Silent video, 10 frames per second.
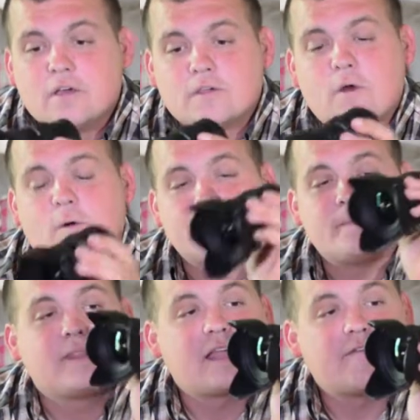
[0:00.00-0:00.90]
So
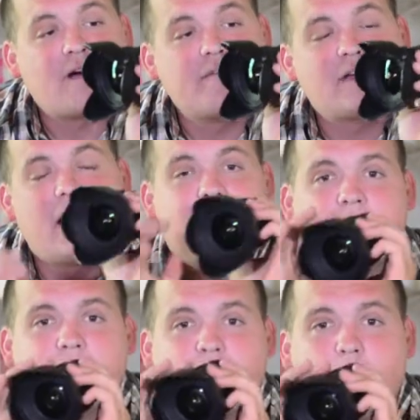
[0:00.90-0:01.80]
if I've got an
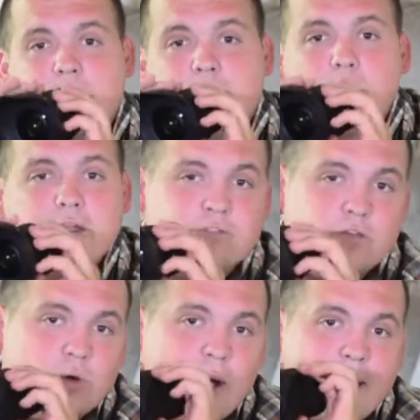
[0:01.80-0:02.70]

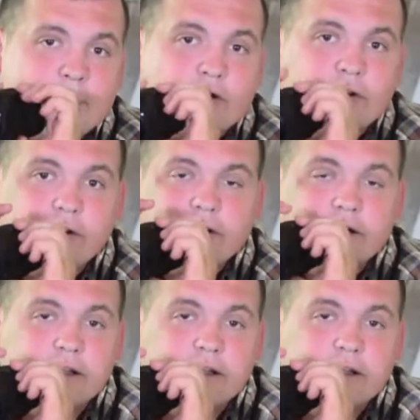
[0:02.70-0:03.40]
f1.2 aperture,